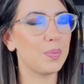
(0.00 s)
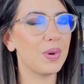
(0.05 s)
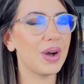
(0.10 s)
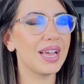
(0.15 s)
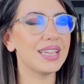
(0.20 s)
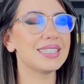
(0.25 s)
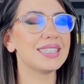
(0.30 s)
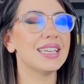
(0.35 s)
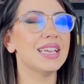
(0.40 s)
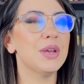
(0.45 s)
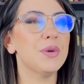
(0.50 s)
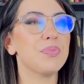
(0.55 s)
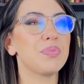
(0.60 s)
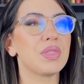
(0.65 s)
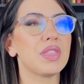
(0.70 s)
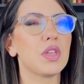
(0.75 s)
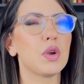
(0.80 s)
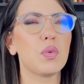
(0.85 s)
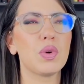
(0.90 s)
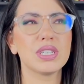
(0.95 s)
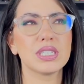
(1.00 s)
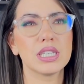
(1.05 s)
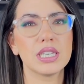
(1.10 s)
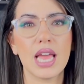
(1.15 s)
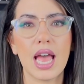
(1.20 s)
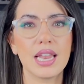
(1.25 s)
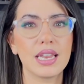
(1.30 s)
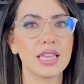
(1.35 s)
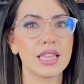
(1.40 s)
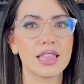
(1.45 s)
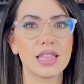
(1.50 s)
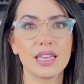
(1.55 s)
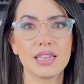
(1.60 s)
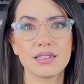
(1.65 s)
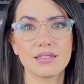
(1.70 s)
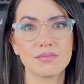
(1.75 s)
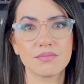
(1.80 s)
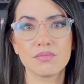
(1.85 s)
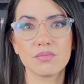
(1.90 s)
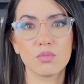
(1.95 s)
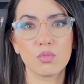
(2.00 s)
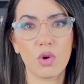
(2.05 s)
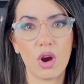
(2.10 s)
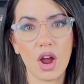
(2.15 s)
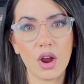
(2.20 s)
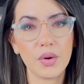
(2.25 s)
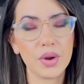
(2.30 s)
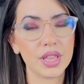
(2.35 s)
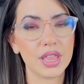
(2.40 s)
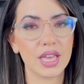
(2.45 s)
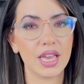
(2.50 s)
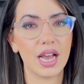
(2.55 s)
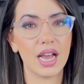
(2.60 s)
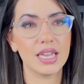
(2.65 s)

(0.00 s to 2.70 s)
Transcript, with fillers: But there wasn't anything wrong with it.